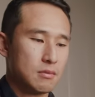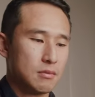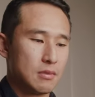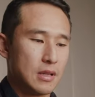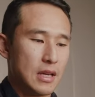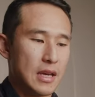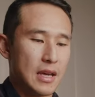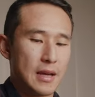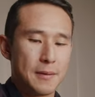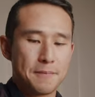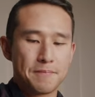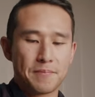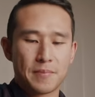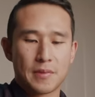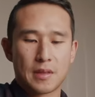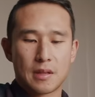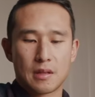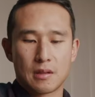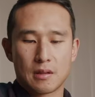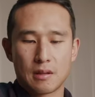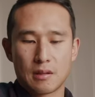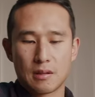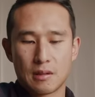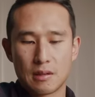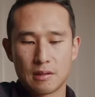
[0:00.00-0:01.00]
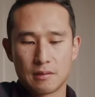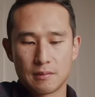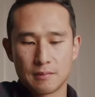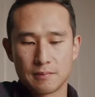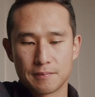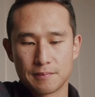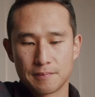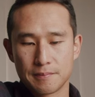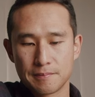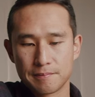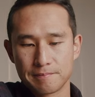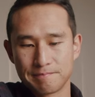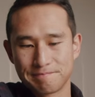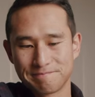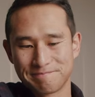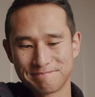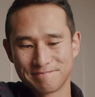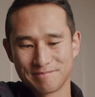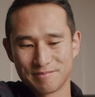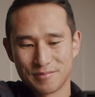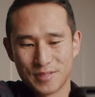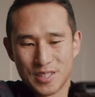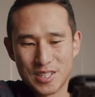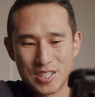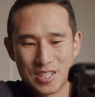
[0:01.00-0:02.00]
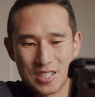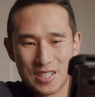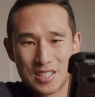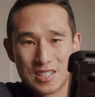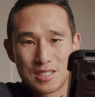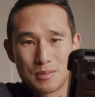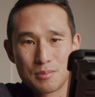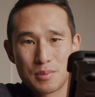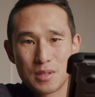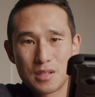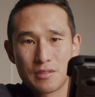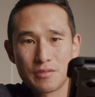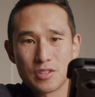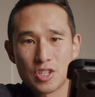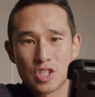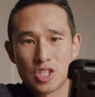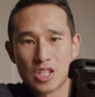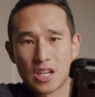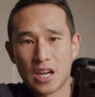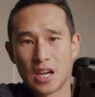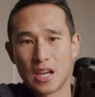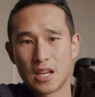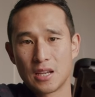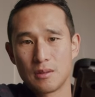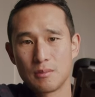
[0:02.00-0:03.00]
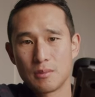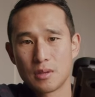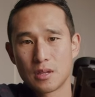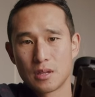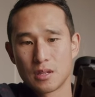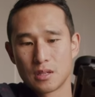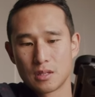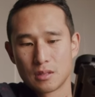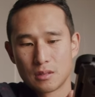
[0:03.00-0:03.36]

there, which is a bit of a shame.